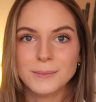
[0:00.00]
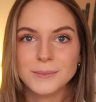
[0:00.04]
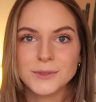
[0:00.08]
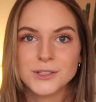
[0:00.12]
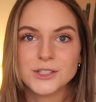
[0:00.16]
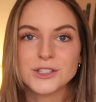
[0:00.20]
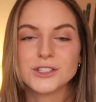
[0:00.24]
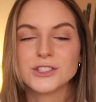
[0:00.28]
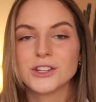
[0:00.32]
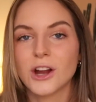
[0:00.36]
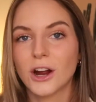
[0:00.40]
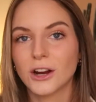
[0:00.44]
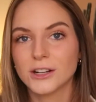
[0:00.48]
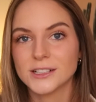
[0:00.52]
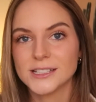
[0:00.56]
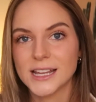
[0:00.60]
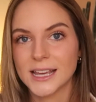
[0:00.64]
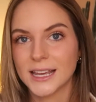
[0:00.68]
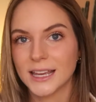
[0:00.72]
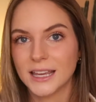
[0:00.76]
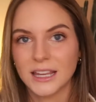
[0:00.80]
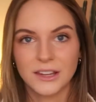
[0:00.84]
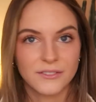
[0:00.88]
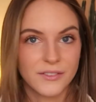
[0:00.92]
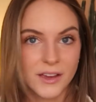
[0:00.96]
start
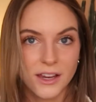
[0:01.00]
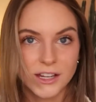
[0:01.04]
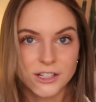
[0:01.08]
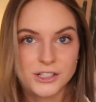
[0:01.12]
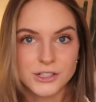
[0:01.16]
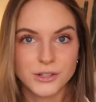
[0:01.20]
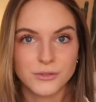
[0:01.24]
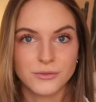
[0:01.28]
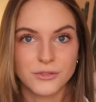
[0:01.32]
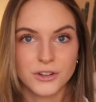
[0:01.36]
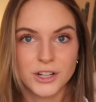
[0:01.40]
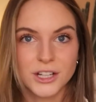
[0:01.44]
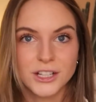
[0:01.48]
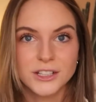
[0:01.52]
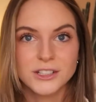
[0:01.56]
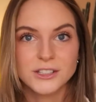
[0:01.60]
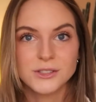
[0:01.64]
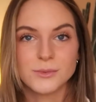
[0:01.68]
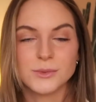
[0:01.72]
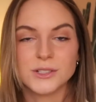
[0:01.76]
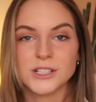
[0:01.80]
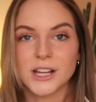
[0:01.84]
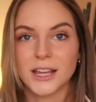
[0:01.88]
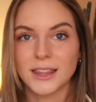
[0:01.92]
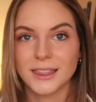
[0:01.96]
taking advantage of
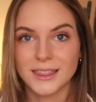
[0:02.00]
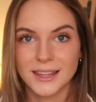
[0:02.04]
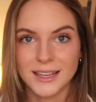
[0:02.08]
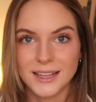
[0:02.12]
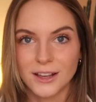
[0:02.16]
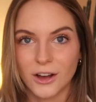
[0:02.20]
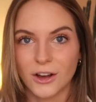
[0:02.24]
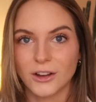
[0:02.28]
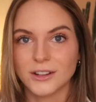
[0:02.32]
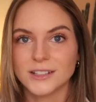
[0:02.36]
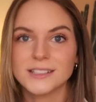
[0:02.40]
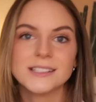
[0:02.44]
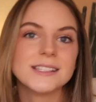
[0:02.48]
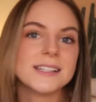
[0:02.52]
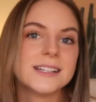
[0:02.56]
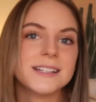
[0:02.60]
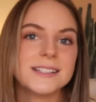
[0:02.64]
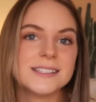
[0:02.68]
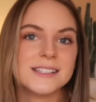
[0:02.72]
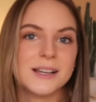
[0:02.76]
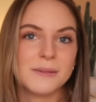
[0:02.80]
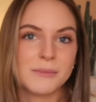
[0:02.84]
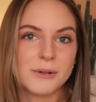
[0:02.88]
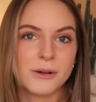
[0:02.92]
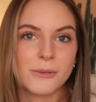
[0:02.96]
reels, which I think honestly
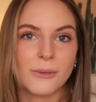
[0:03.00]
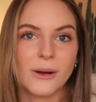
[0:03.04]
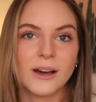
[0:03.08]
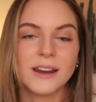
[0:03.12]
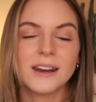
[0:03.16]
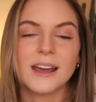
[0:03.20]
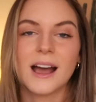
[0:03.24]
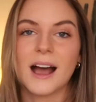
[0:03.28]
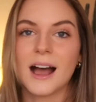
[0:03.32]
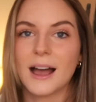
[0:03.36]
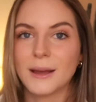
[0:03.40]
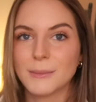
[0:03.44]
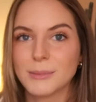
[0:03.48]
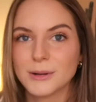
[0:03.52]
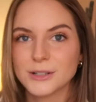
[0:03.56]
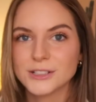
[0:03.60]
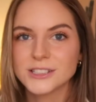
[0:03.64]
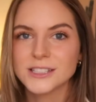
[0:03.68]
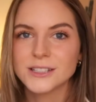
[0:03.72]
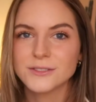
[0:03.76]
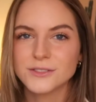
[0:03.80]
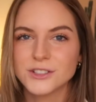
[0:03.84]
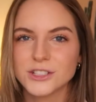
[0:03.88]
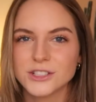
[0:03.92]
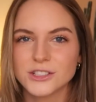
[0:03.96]
is number one. I
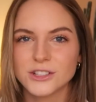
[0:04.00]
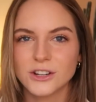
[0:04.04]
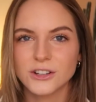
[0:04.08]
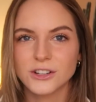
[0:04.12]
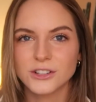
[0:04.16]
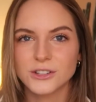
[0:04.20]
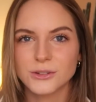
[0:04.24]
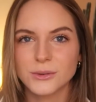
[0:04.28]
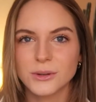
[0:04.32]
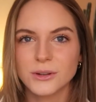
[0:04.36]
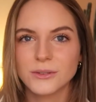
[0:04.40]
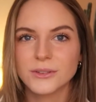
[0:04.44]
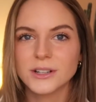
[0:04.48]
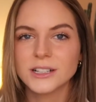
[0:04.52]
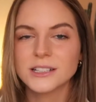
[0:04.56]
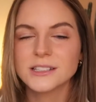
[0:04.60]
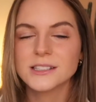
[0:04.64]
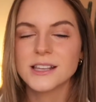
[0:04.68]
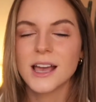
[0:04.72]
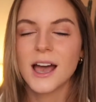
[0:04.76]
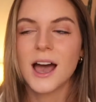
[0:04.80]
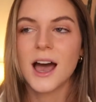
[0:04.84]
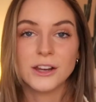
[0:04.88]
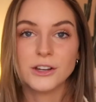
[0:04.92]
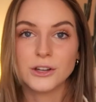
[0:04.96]
personally have just started doing reels.
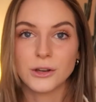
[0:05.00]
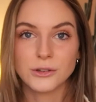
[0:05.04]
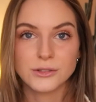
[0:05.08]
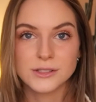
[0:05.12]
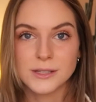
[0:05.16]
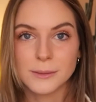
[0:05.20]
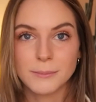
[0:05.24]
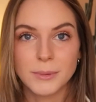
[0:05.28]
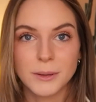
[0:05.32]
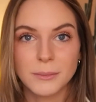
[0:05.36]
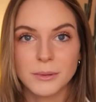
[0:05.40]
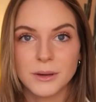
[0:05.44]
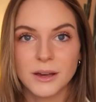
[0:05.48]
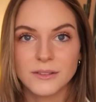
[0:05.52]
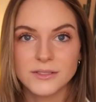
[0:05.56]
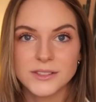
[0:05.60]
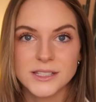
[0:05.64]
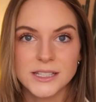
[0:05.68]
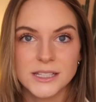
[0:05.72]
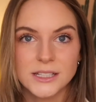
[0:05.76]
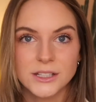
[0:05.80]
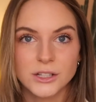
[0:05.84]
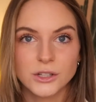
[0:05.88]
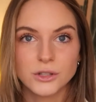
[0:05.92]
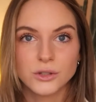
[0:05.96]
I know some people have
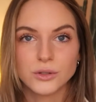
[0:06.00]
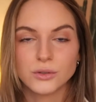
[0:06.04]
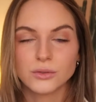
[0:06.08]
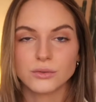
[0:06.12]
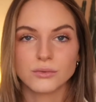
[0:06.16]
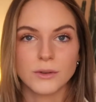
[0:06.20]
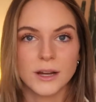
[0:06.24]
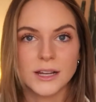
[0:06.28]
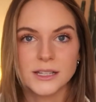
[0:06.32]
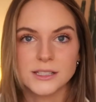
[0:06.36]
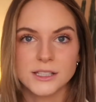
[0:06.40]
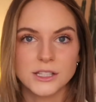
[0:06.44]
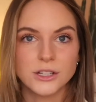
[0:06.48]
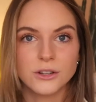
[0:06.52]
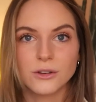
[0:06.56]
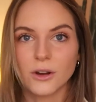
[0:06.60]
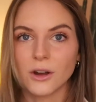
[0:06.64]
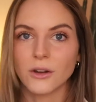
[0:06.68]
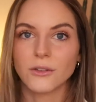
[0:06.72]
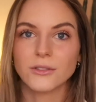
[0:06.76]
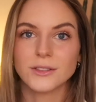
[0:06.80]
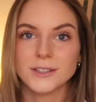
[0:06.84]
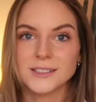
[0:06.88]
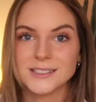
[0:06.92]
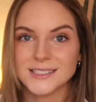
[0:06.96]
seen crazy
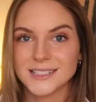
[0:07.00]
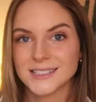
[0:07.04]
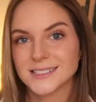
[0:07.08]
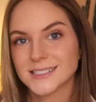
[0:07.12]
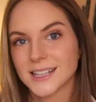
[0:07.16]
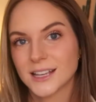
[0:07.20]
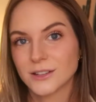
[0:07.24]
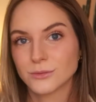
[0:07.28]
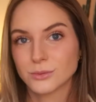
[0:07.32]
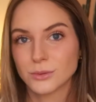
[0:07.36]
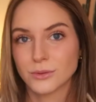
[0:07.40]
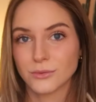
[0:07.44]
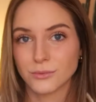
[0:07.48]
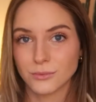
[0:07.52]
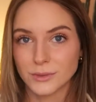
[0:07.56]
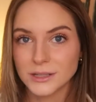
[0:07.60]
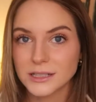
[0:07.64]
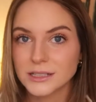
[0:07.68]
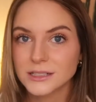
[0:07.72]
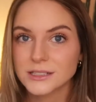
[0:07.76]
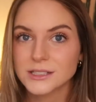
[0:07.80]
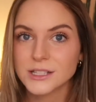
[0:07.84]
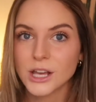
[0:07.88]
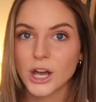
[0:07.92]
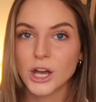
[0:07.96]
growth and success with
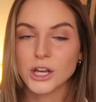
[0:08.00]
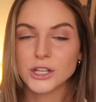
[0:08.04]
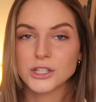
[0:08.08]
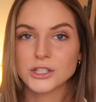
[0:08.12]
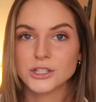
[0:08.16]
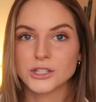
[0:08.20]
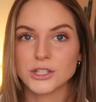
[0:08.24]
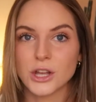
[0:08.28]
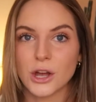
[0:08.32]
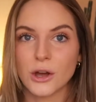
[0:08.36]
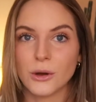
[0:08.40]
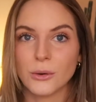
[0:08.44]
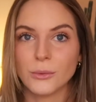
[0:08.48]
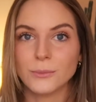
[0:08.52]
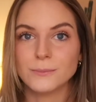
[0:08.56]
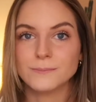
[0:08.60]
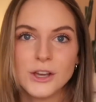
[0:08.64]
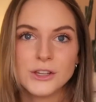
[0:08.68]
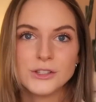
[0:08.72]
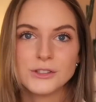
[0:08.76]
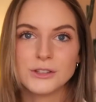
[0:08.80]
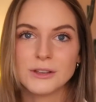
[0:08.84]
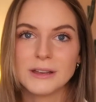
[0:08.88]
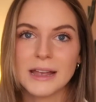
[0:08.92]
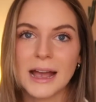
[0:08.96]
reels. So
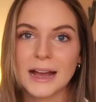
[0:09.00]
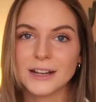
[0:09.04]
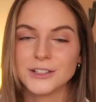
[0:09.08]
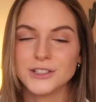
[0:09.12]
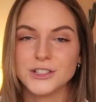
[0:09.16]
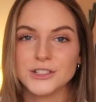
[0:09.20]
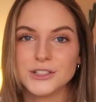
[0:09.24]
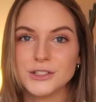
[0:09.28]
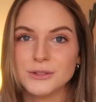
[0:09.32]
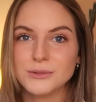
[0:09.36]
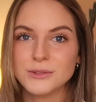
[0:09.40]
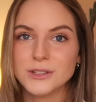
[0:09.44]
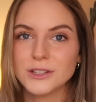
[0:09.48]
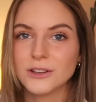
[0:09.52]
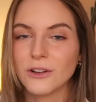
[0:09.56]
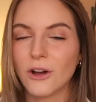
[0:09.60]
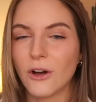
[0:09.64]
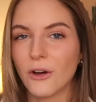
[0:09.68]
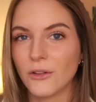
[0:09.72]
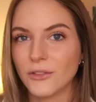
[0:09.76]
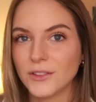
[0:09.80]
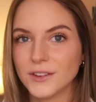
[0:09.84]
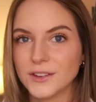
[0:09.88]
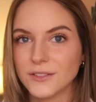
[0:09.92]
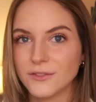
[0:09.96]
yeah, just using
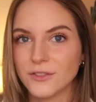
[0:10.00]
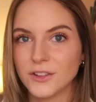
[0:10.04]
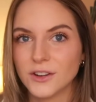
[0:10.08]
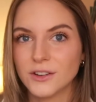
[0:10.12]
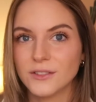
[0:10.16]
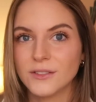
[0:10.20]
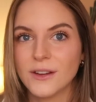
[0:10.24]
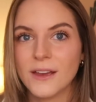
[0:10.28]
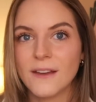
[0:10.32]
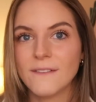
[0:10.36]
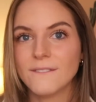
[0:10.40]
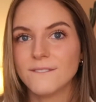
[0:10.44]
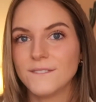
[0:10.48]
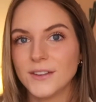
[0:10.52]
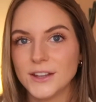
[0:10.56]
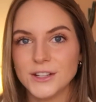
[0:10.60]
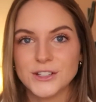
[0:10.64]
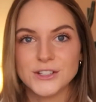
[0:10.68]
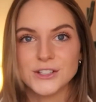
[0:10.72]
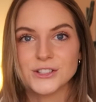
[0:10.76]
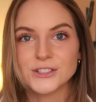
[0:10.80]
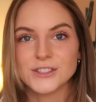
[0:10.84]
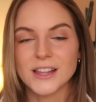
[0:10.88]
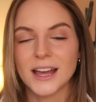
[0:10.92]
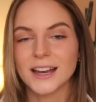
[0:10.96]
all the different
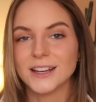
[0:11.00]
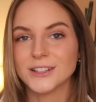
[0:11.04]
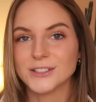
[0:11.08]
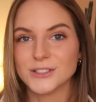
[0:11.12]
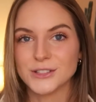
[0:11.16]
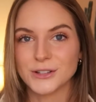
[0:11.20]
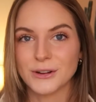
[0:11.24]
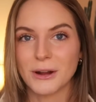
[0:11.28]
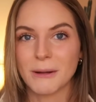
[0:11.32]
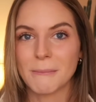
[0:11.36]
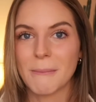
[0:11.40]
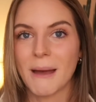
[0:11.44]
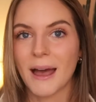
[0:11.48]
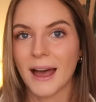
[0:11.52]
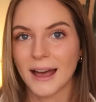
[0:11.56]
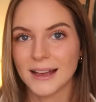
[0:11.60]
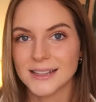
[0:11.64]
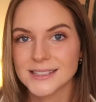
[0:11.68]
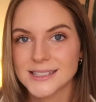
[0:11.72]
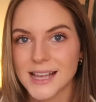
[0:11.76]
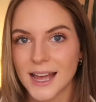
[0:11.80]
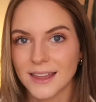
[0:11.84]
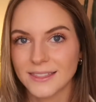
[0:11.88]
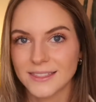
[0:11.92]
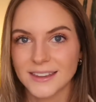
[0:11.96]
features that Instagram
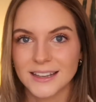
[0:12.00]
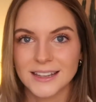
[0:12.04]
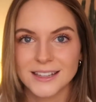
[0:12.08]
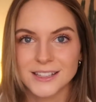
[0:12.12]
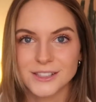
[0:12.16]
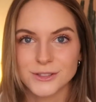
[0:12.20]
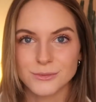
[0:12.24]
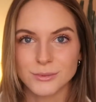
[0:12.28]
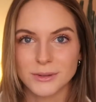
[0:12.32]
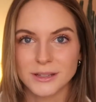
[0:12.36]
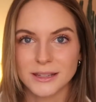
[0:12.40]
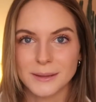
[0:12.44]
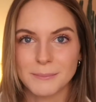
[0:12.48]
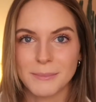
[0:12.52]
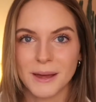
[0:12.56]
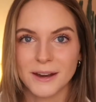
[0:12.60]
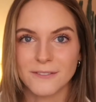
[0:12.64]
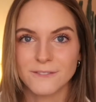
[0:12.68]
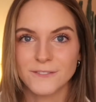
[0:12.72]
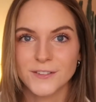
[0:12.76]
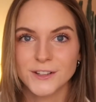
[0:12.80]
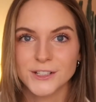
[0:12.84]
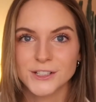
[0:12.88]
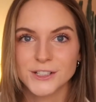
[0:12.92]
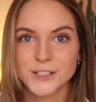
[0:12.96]
has, I think is really
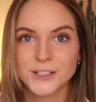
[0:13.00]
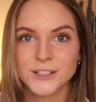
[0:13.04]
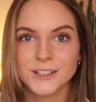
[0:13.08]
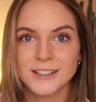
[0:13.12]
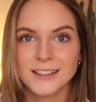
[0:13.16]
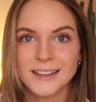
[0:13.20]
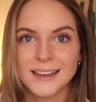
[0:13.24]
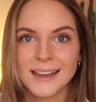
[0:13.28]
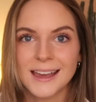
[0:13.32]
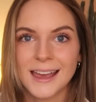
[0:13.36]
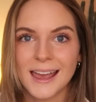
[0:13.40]
beneficial.